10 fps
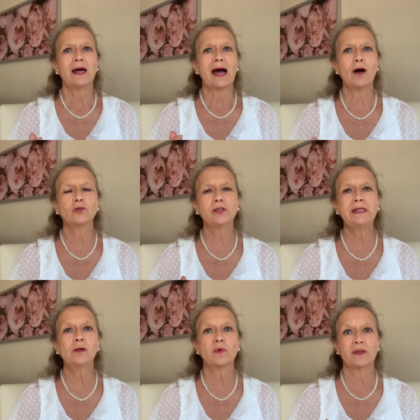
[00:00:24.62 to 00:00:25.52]
how to
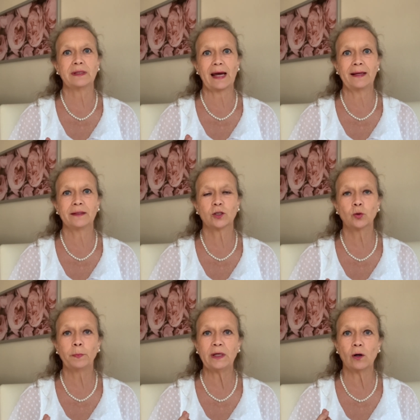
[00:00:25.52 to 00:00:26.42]
deal with it and to
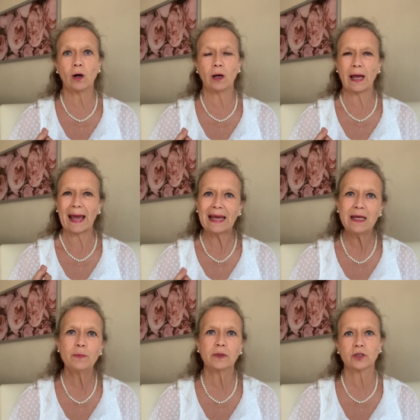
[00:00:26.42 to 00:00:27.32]
be
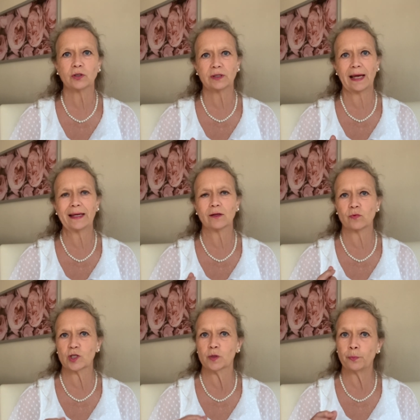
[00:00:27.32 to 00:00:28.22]
able to take
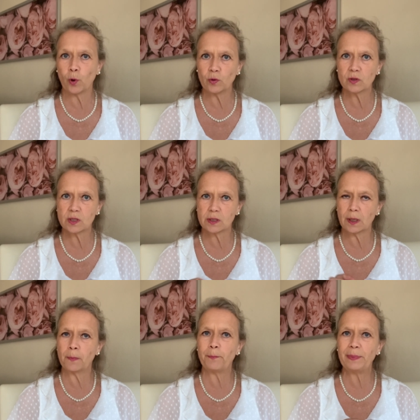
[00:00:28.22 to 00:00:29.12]

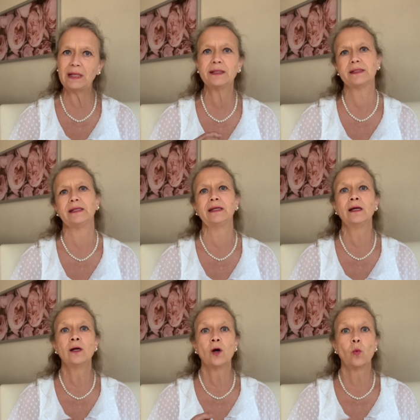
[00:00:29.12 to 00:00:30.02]
responsibility
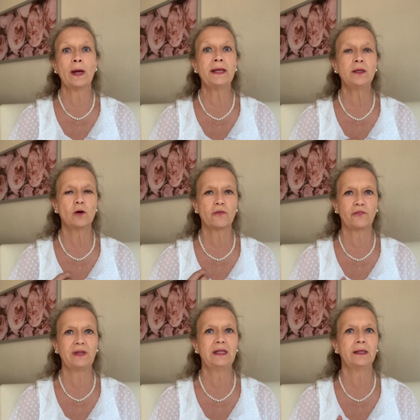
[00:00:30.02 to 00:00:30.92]
when you're
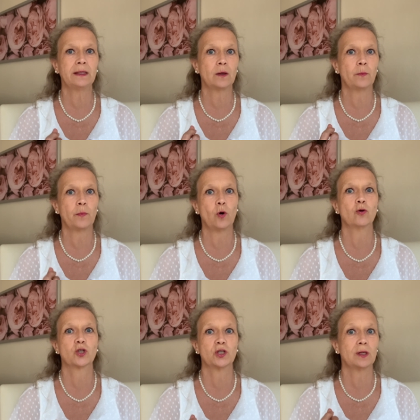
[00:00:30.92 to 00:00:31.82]
feeling
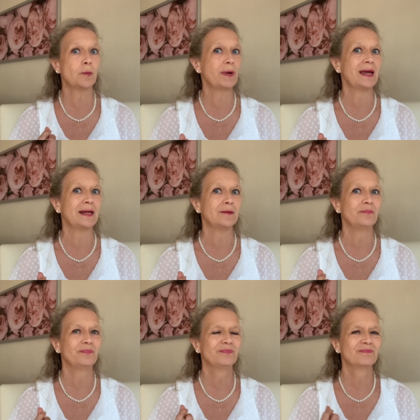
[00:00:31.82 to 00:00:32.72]
emotional pain.
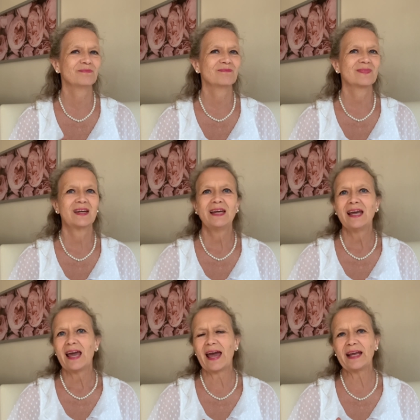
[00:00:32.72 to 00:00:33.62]

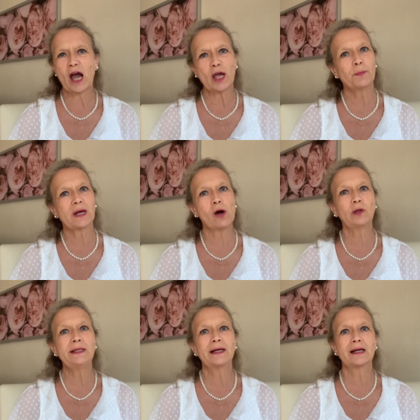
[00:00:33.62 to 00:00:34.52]
Hey, I am
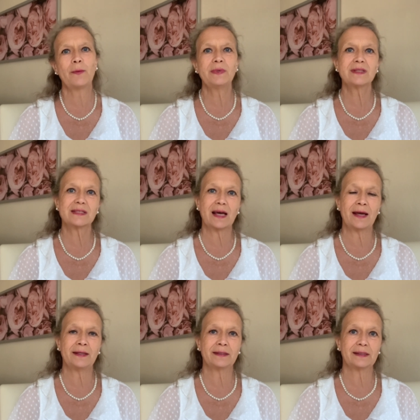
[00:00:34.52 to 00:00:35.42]
Carolina Cummins,
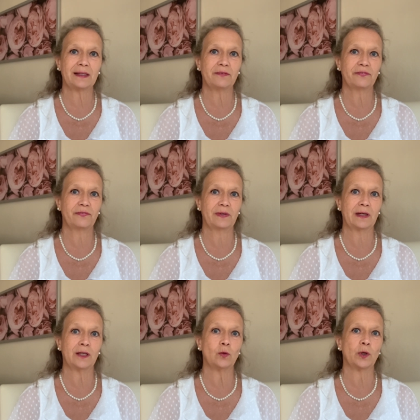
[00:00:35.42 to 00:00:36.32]
and if uh,
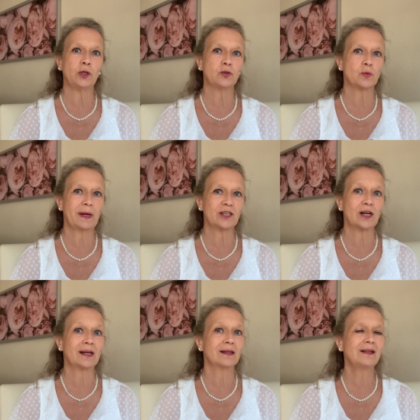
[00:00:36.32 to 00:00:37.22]
you are new to my
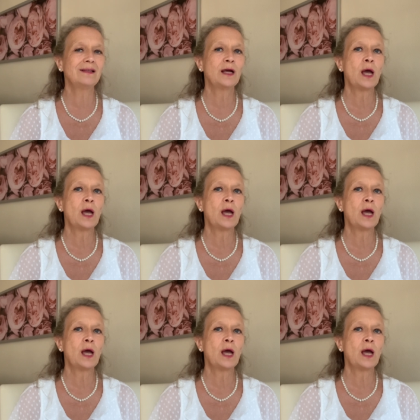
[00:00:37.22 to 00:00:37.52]
channel,